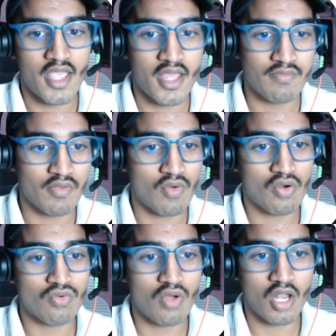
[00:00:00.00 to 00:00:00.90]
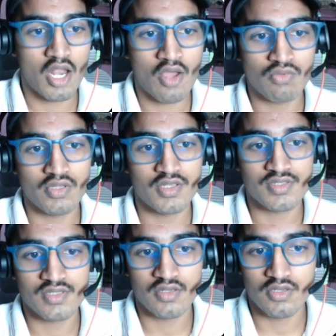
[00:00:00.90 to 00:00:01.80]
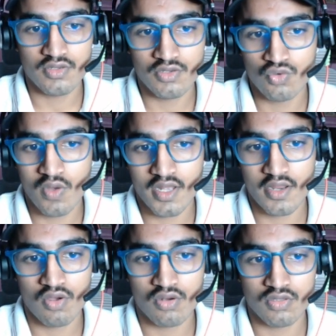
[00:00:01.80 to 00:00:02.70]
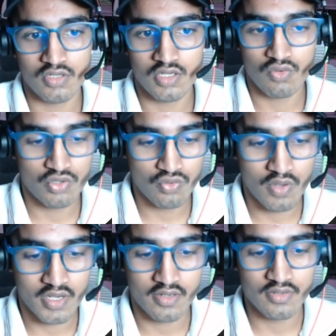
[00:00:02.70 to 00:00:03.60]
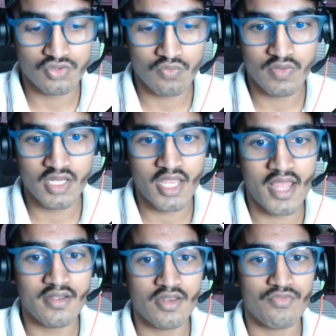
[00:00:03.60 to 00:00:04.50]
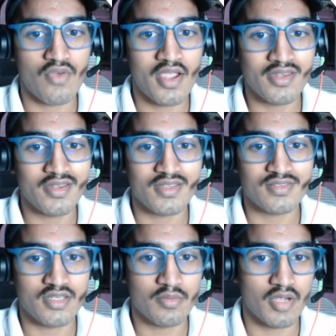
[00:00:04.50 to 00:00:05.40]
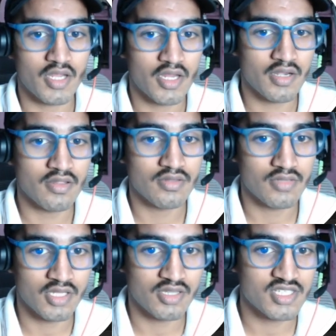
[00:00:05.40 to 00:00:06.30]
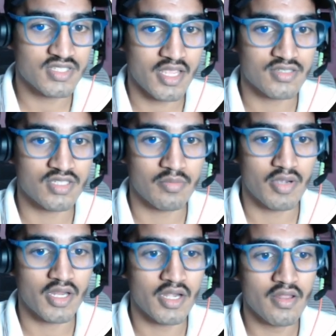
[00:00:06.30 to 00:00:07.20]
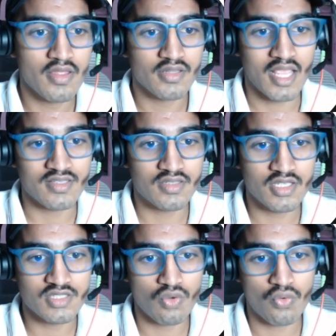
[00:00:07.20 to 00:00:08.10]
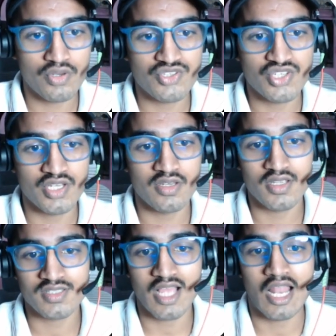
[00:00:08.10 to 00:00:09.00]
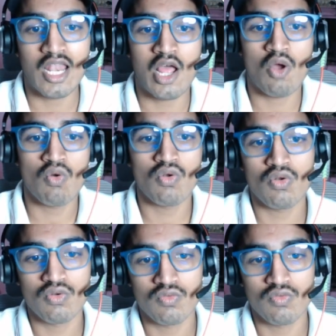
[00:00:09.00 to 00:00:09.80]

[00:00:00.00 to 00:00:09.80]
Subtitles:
and we want to allow this URI or the URL, so we can define in S3 bucket, in this S3 bucket, that this origin is allowed